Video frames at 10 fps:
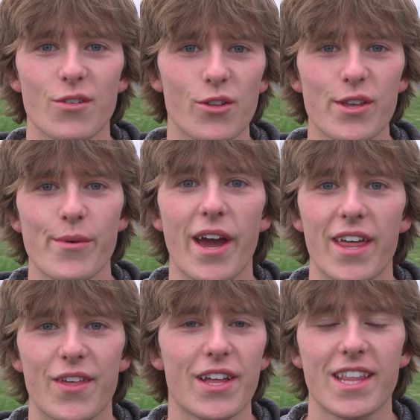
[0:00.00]
The only way I
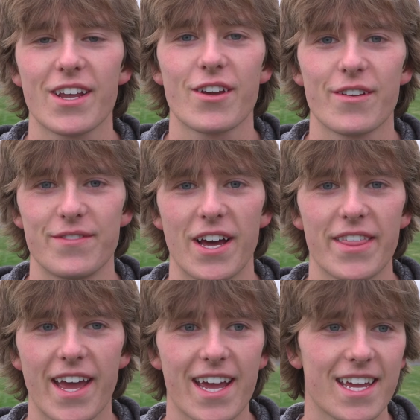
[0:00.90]
thought they could have done
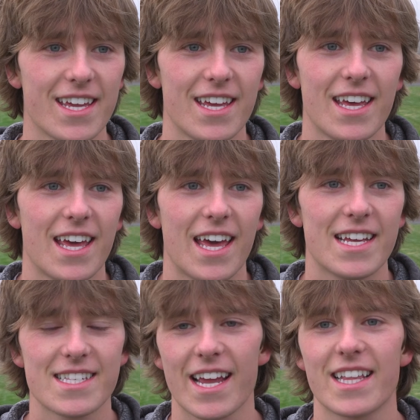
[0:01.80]
that
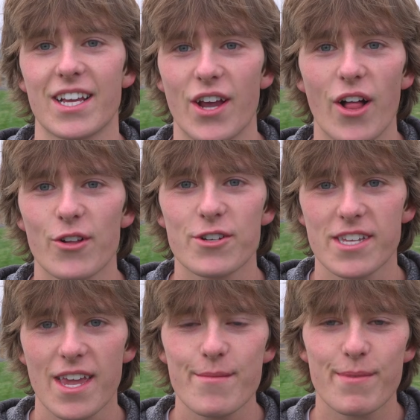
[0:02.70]
is like the color
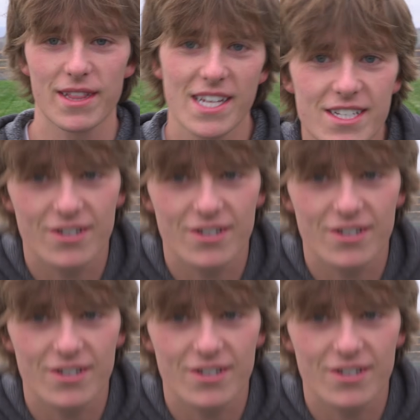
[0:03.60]
scheme, but these